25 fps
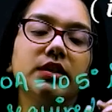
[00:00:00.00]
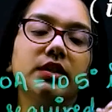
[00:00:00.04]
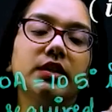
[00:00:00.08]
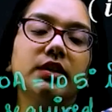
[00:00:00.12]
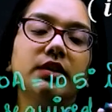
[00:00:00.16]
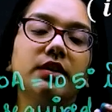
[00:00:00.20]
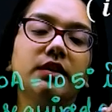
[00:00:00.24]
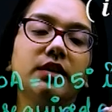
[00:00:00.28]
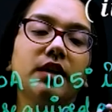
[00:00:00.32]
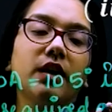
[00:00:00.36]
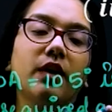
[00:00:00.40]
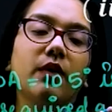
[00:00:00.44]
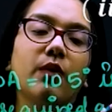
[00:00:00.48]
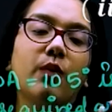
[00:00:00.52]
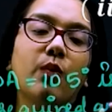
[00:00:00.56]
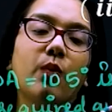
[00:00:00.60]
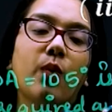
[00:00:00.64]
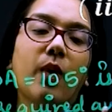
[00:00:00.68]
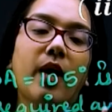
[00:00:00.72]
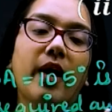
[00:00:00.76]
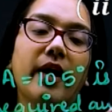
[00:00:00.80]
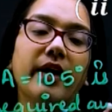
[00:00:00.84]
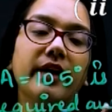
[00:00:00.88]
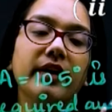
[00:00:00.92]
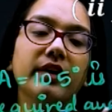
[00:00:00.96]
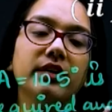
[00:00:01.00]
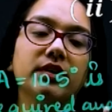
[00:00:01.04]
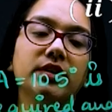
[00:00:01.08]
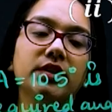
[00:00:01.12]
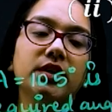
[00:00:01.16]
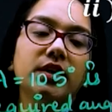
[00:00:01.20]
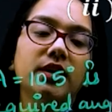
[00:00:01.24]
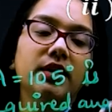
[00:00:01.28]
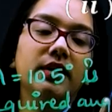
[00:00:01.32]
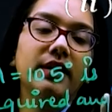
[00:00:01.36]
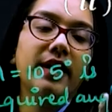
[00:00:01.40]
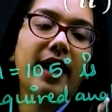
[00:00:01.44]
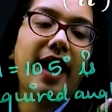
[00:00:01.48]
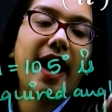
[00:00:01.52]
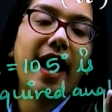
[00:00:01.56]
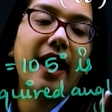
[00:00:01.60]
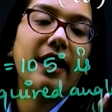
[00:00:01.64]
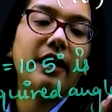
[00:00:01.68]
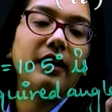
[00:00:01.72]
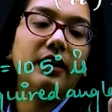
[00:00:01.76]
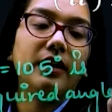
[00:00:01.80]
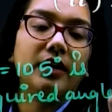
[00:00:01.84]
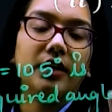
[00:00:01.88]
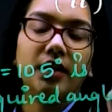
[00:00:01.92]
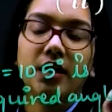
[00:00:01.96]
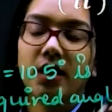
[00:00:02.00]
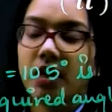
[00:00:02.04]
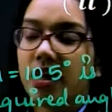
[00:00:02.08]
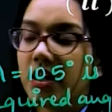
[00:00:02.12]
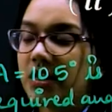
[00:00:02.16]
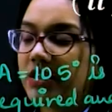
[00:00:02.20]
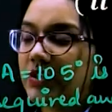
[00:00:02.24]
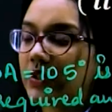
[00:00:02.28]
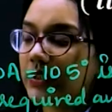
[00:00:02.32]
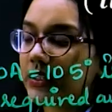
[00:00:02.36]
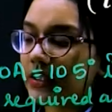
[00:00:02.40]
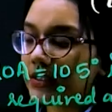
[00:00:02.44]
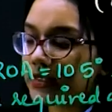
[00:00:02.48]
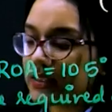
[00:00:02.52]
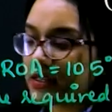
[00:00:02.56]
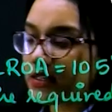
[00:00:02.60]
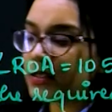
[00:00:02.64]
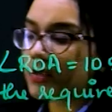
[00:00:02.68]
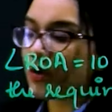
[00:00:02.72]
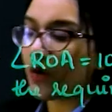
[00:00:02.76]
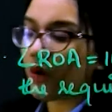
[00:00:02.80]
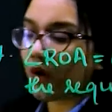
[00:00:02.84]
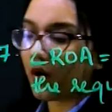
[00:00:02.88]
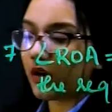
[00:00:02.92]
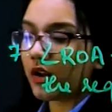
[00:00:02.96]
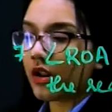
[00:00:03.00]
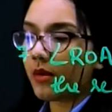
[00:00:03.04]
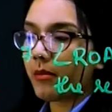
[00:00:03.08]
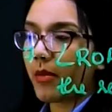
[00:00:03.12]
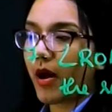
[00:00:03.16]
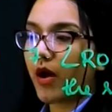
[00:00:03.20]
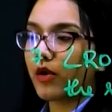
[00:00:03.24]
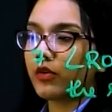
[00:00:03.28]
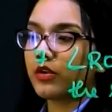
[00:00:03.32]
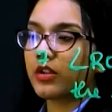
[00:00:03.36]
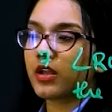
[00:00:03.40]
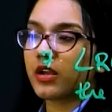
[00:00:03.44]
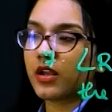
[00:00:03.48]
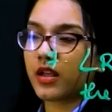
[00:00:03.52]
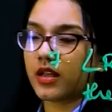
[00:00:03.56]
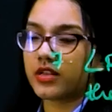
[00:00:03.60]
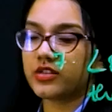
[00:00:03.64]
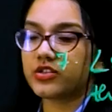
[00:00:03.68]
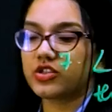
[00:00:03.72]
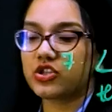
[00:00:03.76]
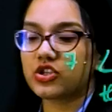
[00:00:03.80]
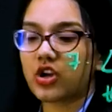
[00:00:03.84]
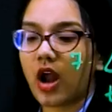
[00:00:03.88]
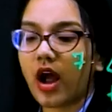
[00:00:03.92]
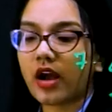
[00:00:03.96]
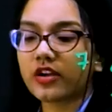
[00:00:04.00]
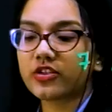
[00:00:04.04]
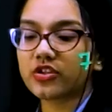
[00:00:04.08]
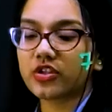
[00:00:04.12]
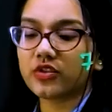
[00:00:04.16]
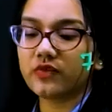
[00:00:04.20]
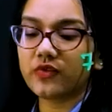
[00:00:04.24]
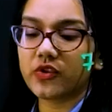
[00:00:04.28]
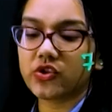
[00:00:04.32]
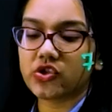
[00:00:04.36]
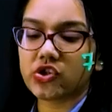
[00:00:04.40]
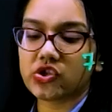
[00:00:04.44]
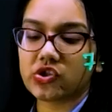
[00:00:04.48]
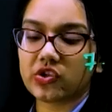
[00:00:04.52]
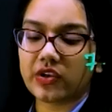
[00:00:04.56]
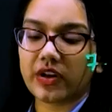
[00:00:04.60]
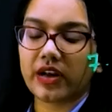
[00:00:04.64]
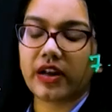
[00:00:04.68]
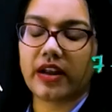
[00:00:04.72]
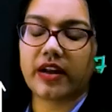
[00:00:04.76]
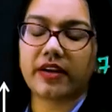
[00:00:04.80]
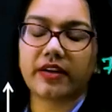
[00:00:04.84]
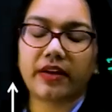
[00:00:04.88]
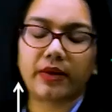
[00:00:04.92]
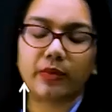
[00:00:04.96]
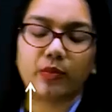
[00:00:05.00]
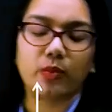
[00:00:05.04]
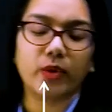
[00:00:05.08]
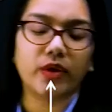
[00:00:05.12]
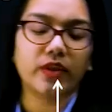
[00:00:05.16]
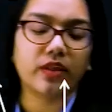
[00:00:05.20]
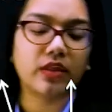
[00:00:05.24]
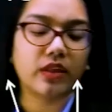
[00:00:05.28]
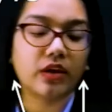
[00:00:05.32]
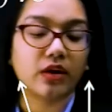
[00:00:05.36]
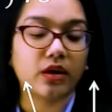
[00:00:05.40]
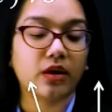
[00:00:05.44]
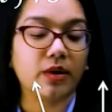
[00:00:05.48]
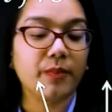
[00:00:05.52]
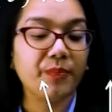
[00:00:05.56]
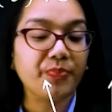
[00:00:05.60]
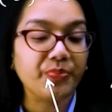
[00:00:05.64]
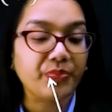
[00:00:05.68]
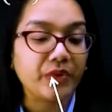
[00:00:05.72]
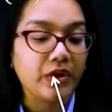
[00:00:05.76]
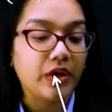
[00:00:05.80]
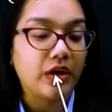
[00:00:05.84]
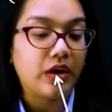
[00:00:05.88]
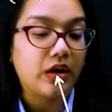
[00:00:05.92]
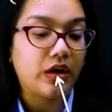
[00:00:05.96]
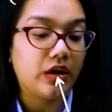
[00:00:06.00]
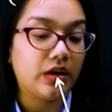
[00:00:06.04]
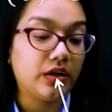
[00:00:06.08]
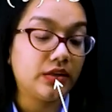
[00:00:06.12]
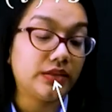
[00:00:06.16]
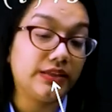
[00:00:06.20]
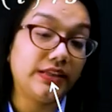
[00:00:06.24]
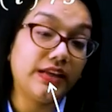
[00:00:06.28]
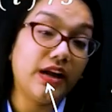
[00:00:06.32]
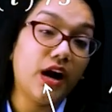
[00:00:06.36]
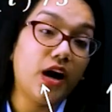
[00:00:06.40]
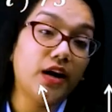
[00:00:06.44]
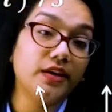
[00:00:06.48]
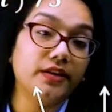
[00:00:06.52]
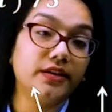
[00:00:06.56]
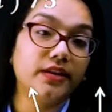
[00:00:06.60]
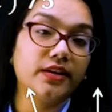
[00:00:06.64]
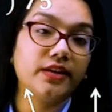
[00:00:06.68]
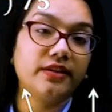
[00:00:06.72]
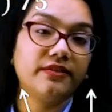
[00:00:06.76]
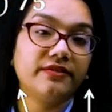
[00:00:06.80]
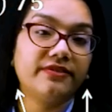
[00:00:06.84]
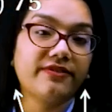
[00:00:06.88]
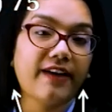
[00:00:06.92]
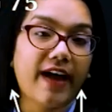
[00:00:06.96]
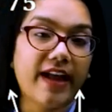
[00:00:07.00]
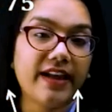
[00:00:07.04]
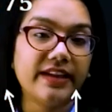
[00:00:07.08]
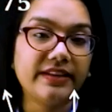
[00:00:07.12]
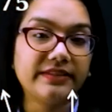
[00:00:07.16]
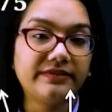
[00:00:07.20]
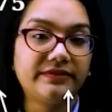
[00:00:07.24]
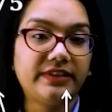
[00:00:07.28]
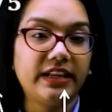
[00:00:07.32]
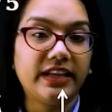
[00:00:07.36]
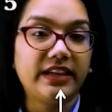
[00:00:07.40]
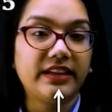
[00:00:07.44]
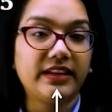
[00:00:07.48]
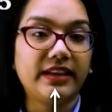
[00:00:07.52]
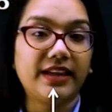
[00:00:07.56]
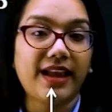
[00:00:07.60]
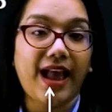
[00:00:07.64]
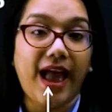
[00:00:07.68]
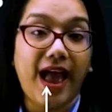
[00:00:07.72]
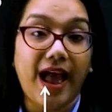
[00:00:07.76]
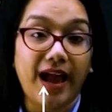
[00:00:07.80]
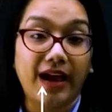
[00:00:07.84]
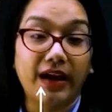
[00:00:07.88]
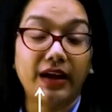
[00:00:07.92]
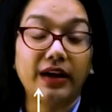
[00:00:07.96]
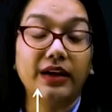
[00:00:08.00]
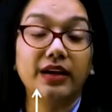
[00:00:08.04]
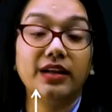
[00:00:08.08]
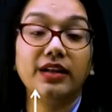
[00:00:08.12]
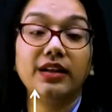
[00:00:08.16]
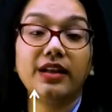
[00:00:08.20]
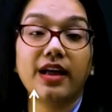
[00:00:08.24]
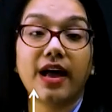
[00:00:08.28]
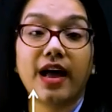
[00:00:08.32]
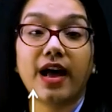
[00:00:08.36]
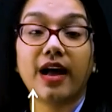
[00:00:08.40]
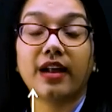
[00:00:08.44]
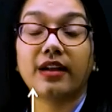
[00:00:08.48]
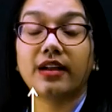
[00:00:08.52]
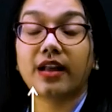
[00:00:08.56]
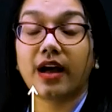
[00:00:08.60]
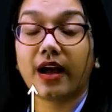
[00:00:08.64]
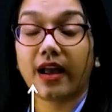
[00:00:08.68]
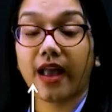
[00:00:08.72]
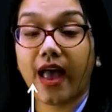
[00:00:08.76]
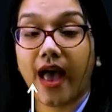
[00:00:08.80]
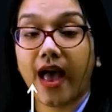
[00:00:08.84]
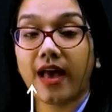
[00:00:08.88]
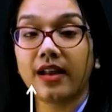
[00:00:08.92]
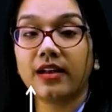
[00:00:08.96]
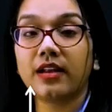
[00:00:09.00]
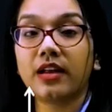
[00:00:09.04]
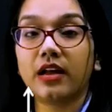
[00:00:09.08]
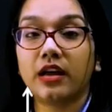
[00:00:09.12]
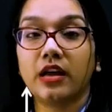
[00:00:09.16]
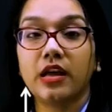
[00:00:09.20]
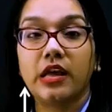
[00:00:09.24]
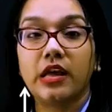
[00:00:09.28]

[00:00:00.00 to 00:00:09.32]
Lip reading: the required angle. So this is all about the construction which is related with the 105 degree angle. And again,